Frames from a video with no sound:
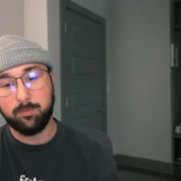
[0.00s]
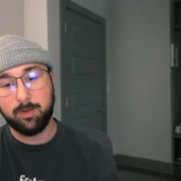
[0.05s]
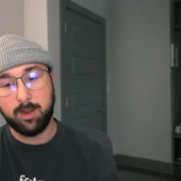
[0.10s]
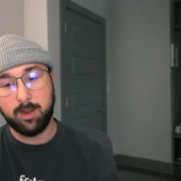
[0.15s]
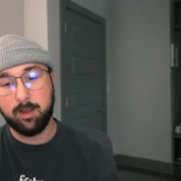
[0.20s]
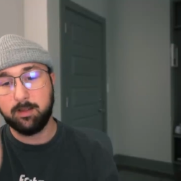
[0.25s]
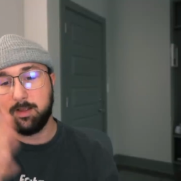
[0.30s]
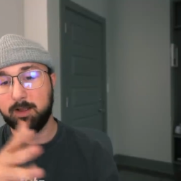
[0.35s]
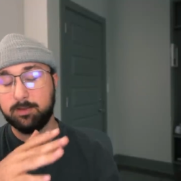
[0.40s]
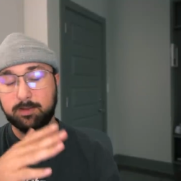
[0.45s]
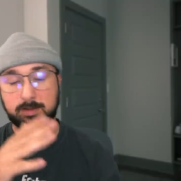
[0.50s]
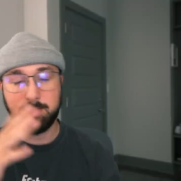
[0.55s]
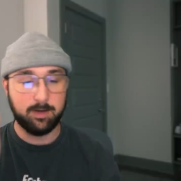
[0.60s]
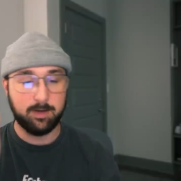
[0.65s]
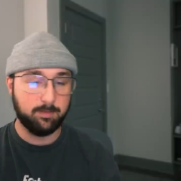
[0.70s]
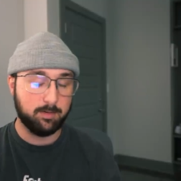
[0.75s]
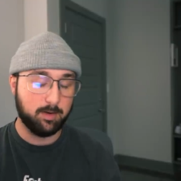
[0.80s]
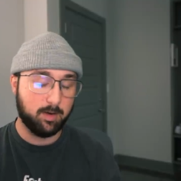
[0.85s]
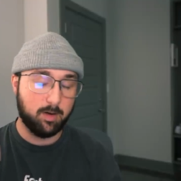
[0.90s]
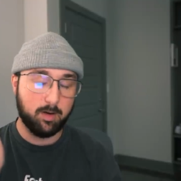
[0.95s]

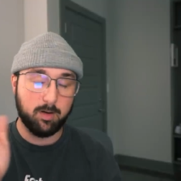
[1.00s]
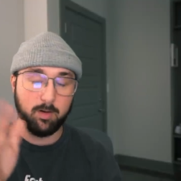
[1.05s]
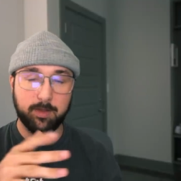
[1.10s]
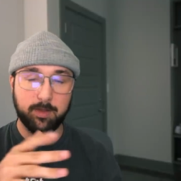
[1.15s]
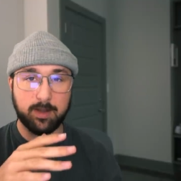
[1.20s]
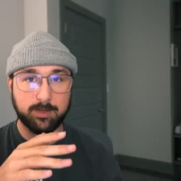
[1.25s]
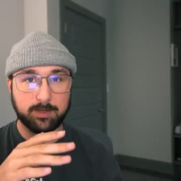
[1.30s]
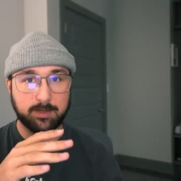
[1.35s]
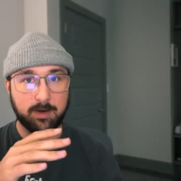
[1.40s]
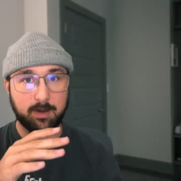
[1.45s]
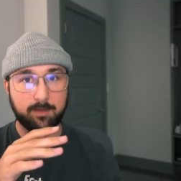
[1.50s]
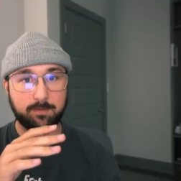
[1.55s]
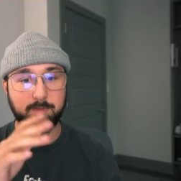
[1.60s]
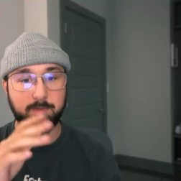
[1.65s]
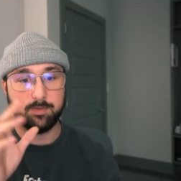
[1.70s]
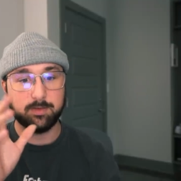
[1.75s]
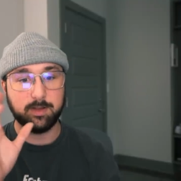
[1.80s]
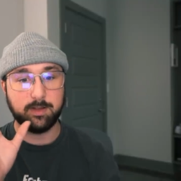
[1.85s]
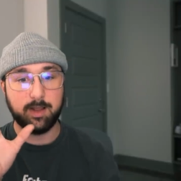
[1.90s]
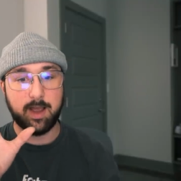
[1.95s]
LLC, all that stuff.
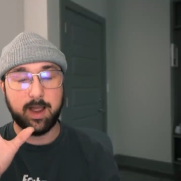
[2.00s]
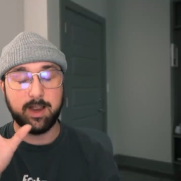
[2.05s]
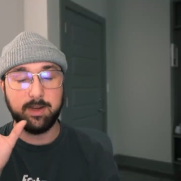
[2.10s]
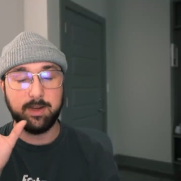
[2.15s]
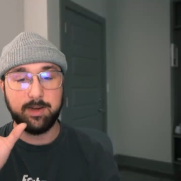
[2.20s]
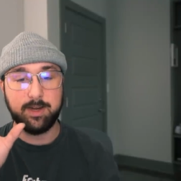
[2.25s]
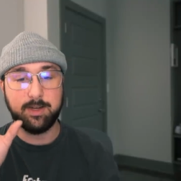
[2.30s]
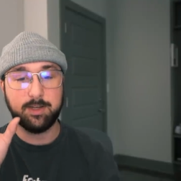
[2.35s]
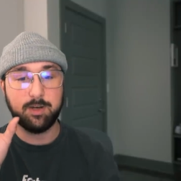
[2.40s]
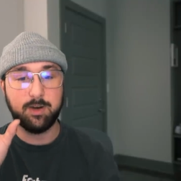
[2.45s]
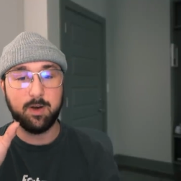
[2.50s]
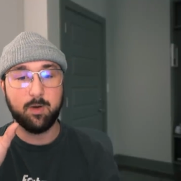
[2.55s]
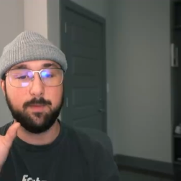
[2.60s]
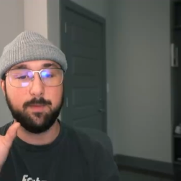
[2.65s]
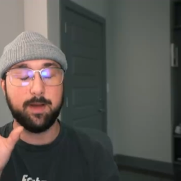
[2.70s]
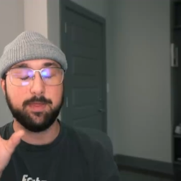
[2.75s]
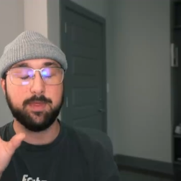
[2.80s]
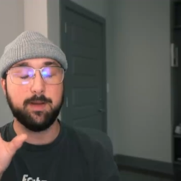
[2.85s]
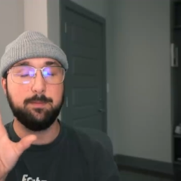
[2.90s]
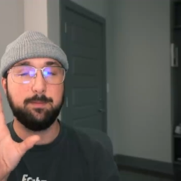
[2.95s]
There's a lot you need to know
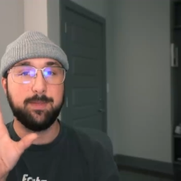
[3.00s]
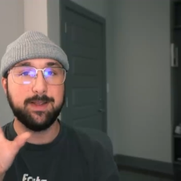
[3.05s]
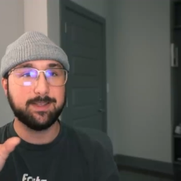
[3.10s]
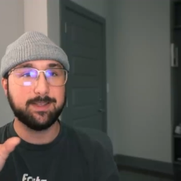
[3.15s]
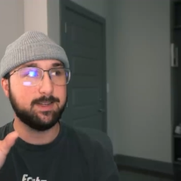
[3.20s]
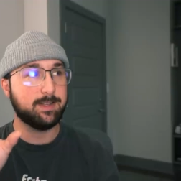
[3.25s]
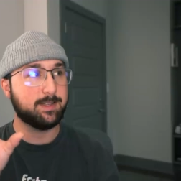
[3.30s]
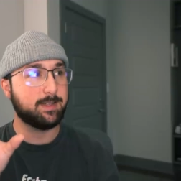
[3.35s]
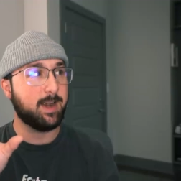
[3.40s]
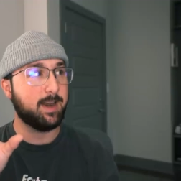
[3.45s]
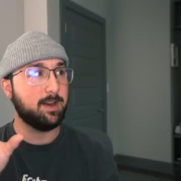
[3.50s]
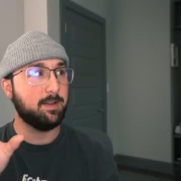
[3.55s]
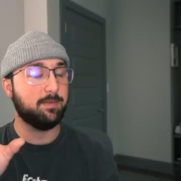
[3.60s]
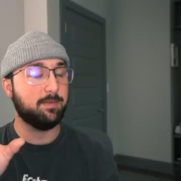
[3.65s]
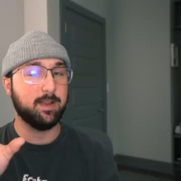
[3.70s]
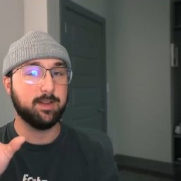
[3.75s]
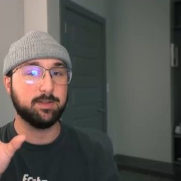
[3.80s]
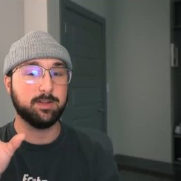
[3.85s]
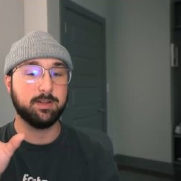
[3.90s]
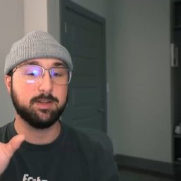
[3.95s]
about the business side of things.